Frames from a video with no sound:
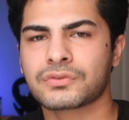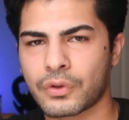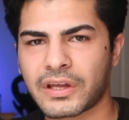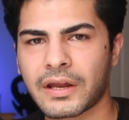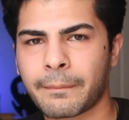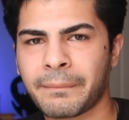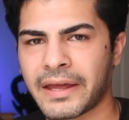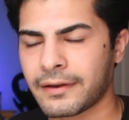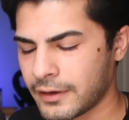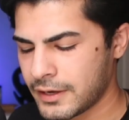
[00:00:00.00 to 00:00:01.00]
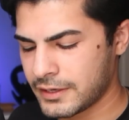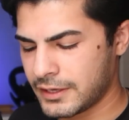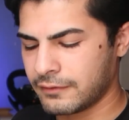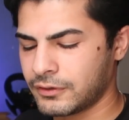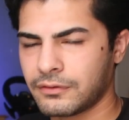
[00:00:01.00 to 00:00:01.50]
So get a pen,
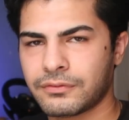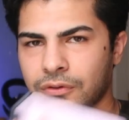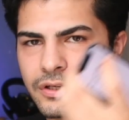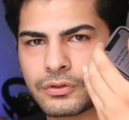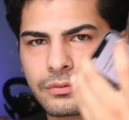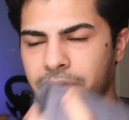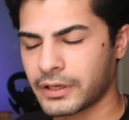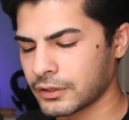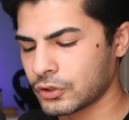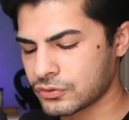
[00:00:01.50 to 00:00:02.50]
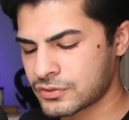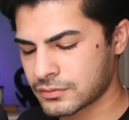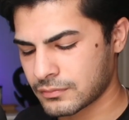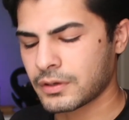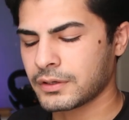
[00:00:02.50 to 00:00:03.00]
even if you need to get a
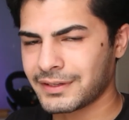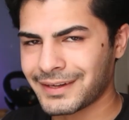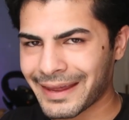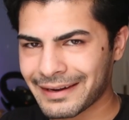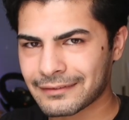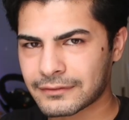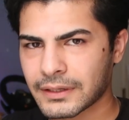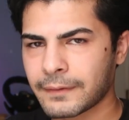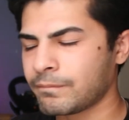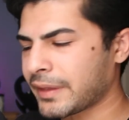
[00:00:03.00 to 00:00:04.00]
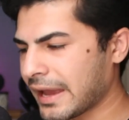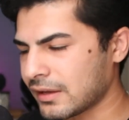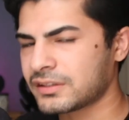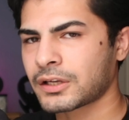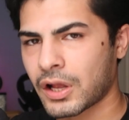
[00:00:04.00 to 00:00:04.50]
notes, get it,
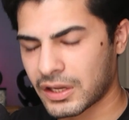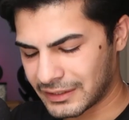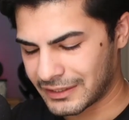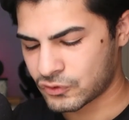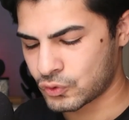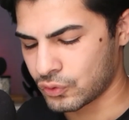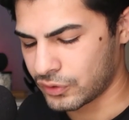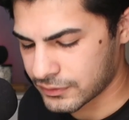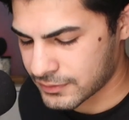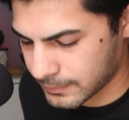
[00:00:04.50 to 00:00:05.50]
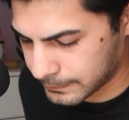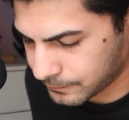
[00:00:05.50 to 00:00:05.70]
and let's do this.